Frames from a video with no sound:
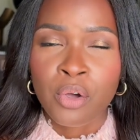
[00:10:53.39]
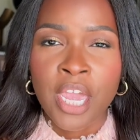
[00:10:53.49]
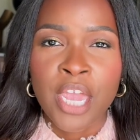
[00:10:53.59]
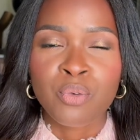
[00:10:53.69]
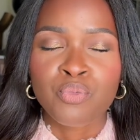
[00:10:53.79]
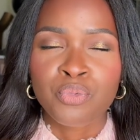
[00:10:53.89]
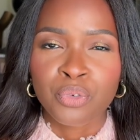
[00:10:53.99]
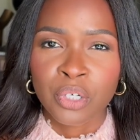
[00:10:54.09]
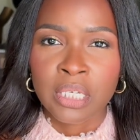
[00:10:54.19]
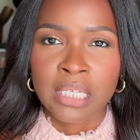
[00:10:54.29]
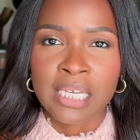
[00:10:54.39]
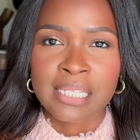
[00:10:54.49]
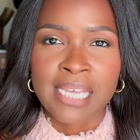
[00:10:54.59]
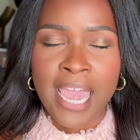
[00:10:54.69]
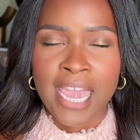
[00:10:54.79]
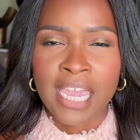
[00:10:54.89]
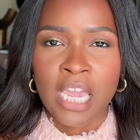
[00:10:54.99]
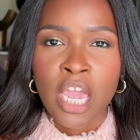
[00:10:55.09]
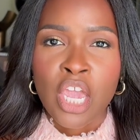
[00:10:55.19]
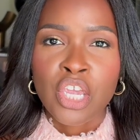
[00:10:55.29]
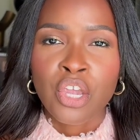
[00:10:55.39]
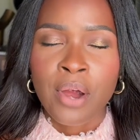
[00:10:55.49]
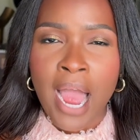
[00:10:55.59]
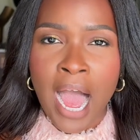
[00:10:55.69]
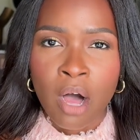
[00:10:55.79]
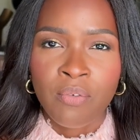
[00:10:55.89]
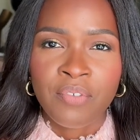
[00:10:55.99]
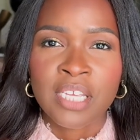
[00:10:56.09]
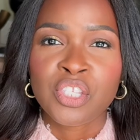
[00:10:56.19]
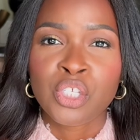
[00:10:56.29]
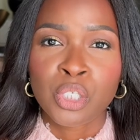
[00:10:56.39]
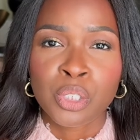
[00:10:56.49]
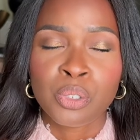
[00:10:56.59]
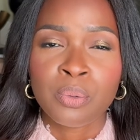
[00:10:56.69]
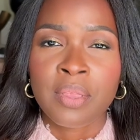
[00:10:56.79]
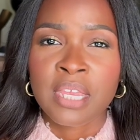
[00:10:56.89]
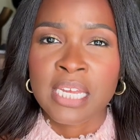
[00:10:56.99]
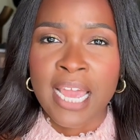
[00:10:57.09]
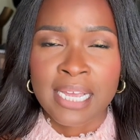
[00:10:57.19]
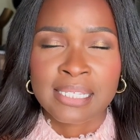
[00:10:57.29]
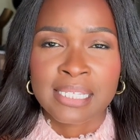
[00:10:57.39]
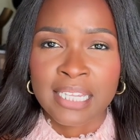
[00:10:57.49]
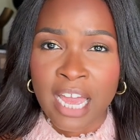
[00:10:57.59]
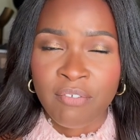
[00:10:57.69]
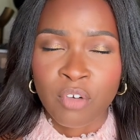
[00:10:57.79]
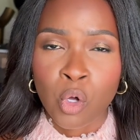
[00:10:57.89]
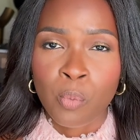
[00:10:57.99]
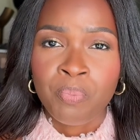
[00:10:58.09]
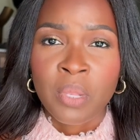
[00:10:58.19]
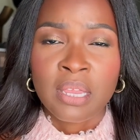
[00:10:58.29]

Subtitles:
can really take your outfit to the next level.